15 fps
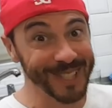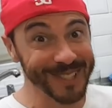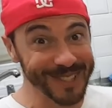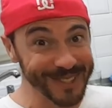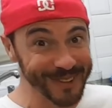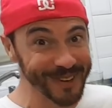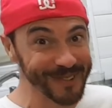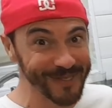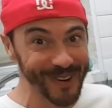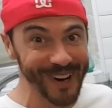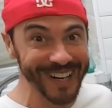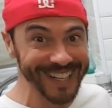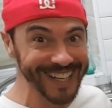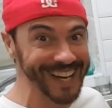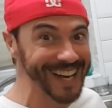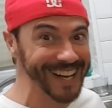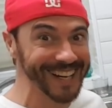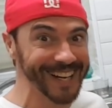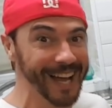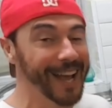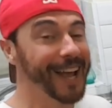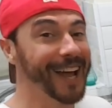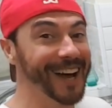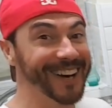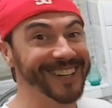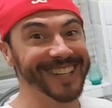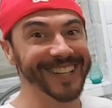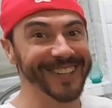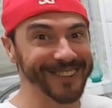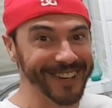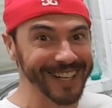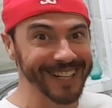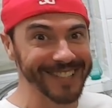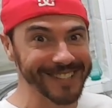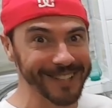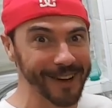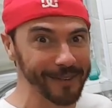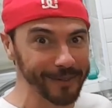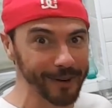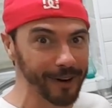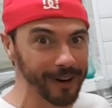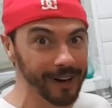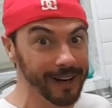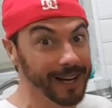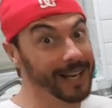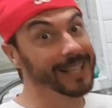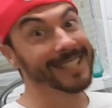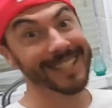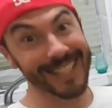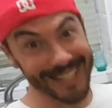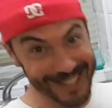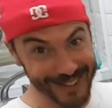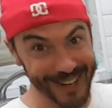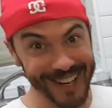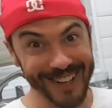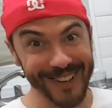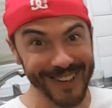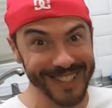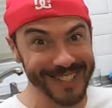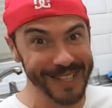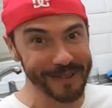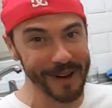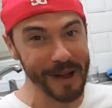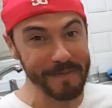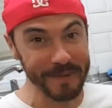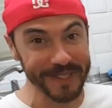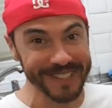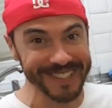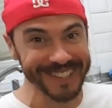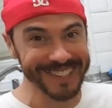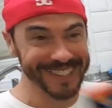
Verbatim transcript: just doing what I can out of the ingredients that I've got. So let's crack on and see what happens.